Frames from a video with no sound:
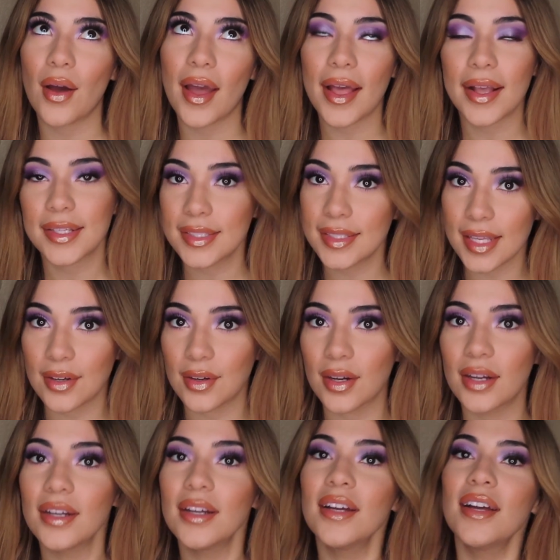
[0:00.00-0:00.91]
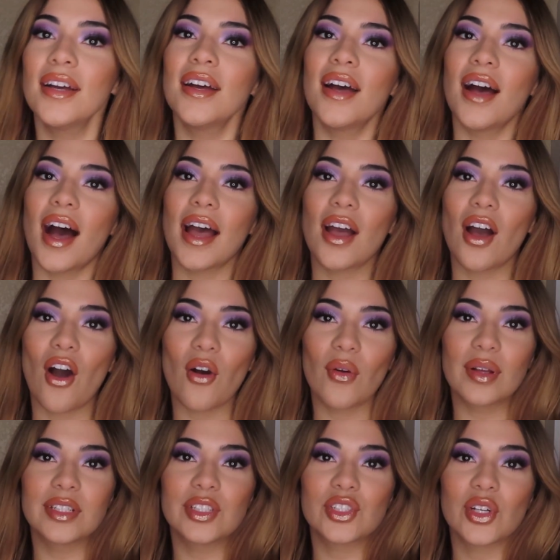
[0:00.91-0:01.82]
etc., I
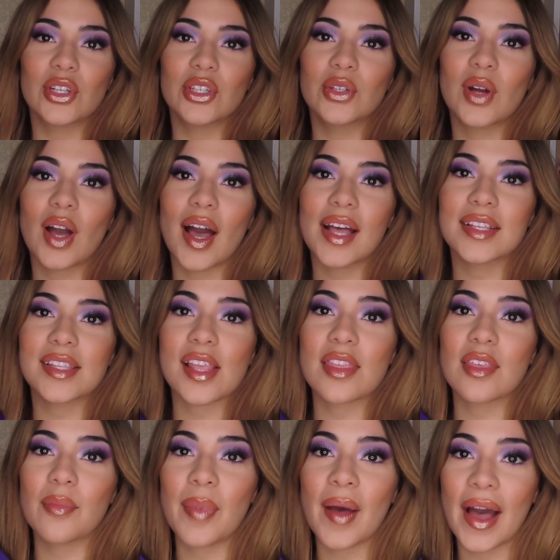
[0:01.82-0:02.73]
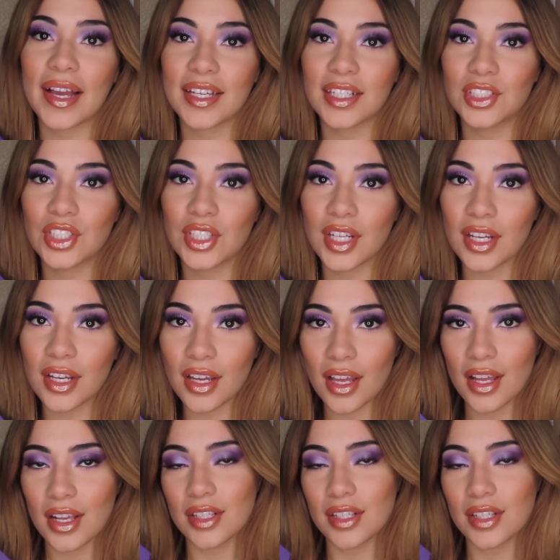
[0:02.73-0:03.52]
always show you guys the packaging.